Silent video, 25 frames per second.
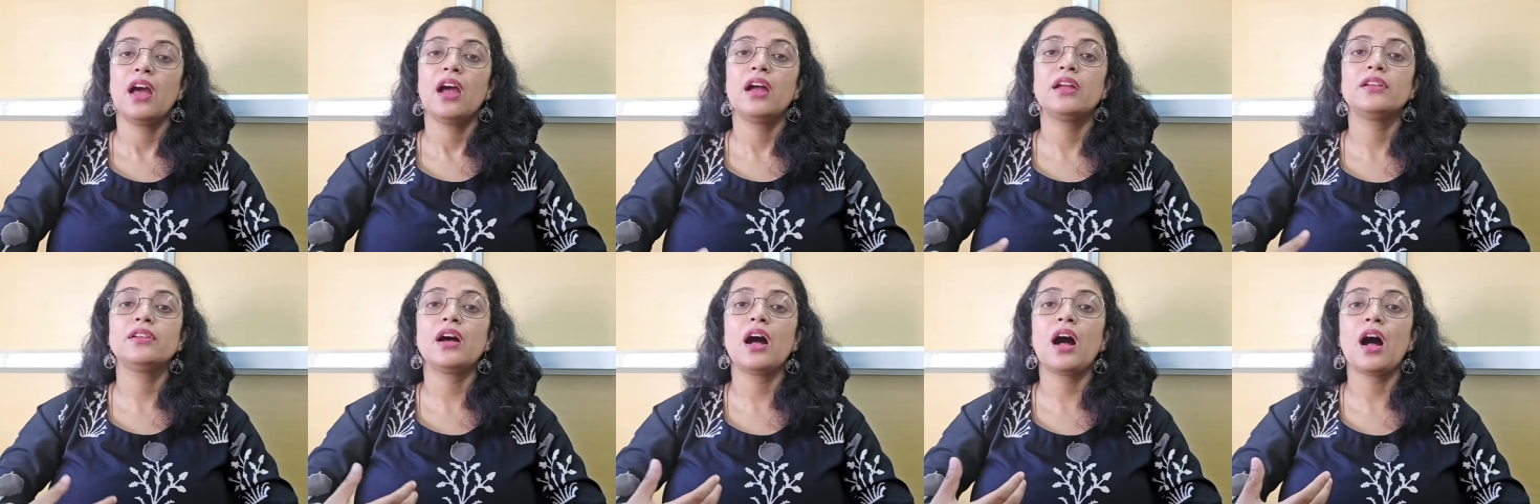
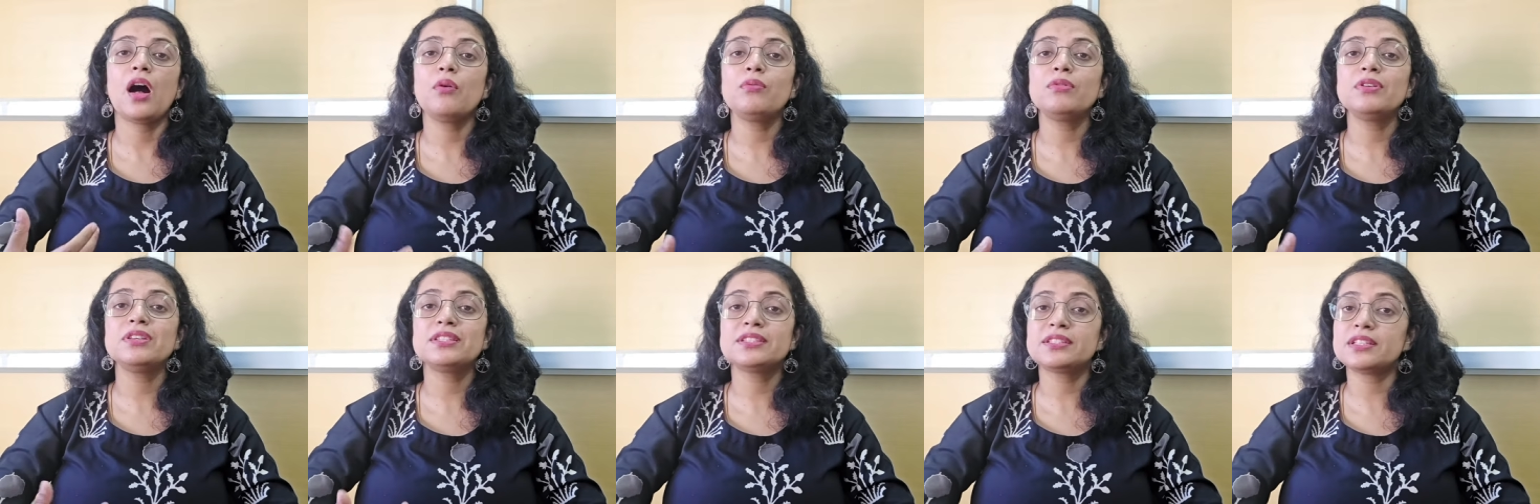and how
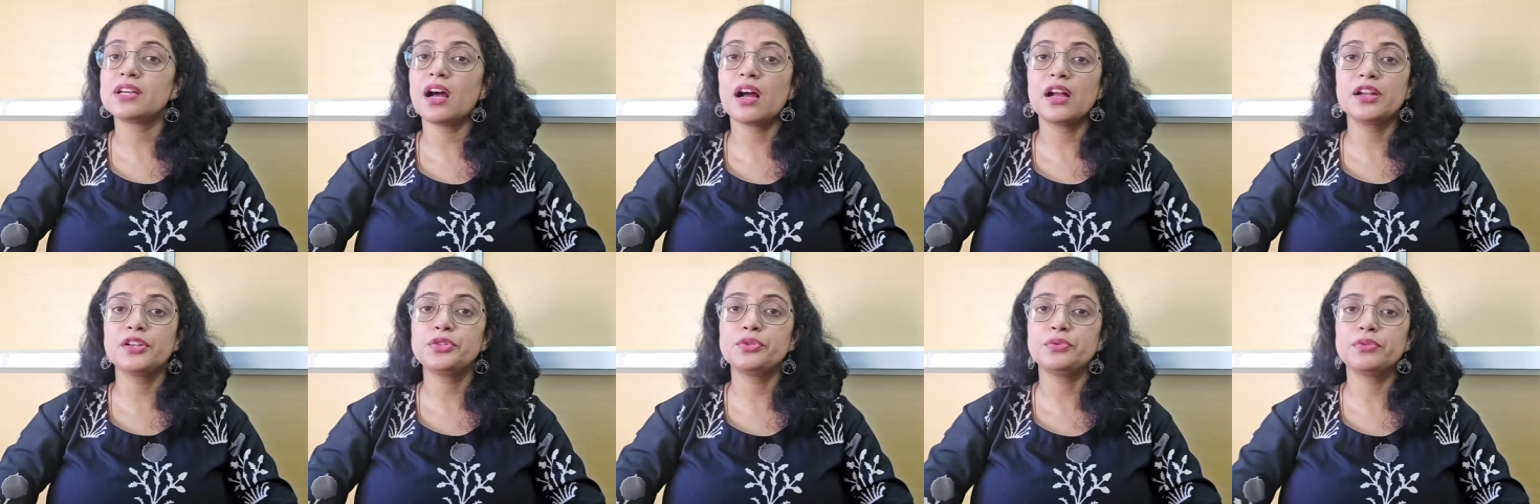we
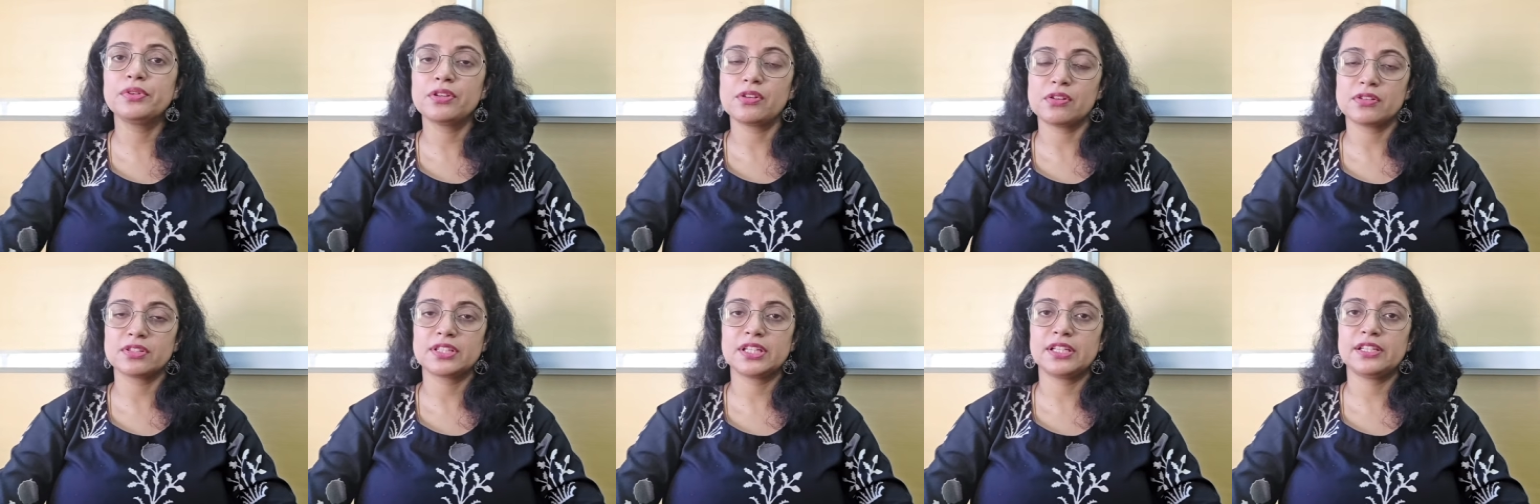start
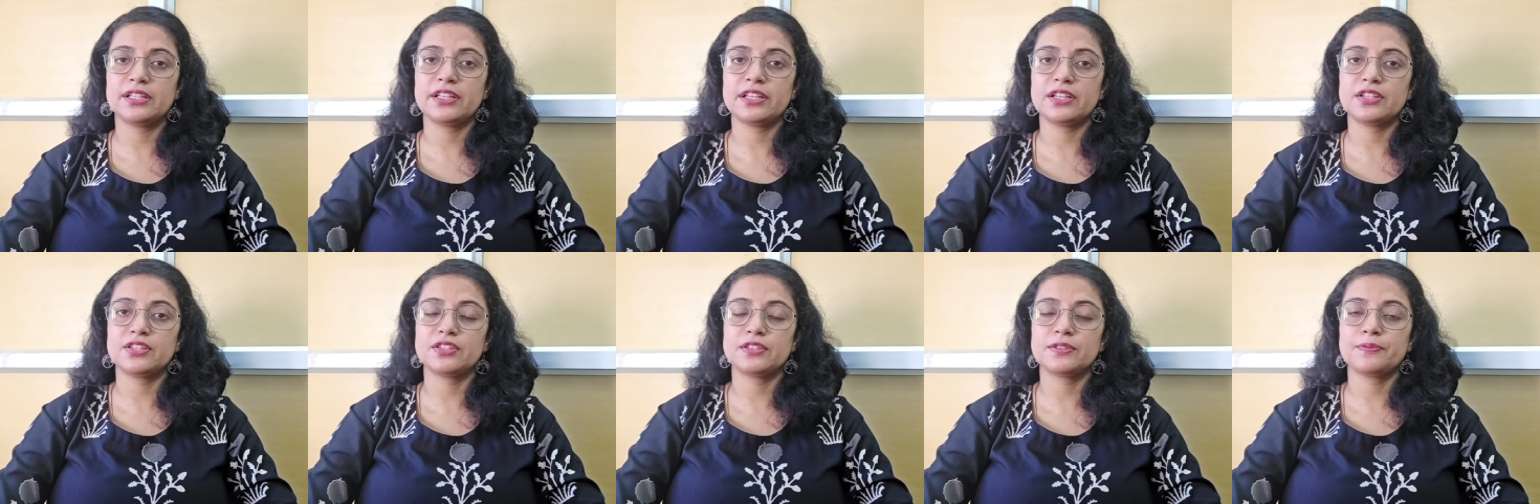doing
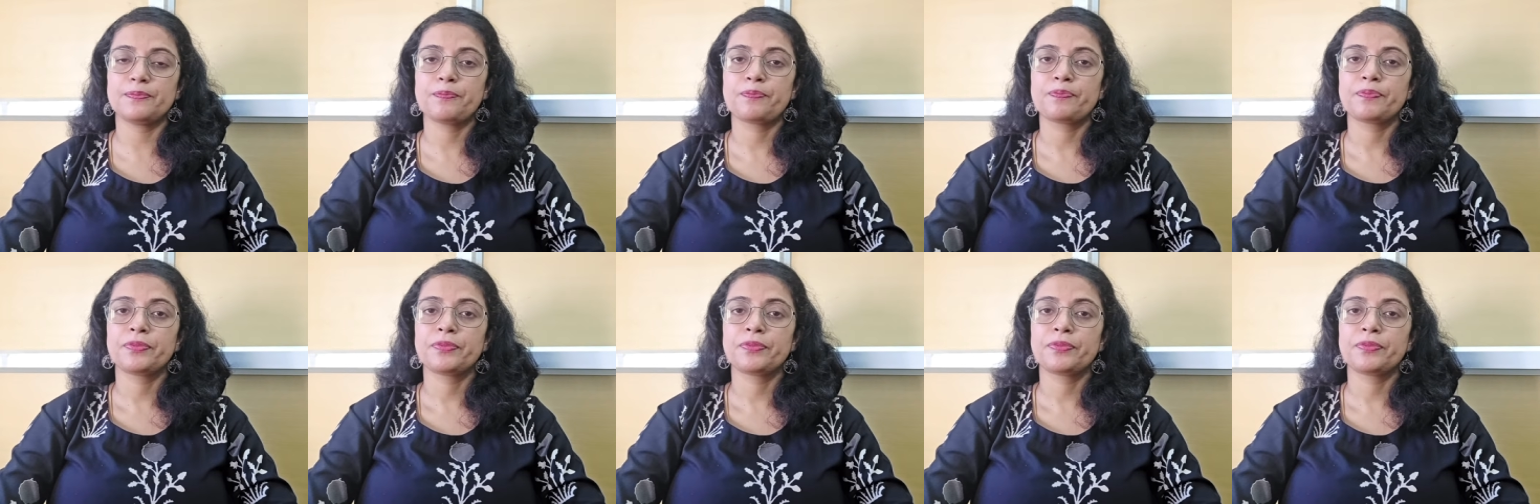auscultation.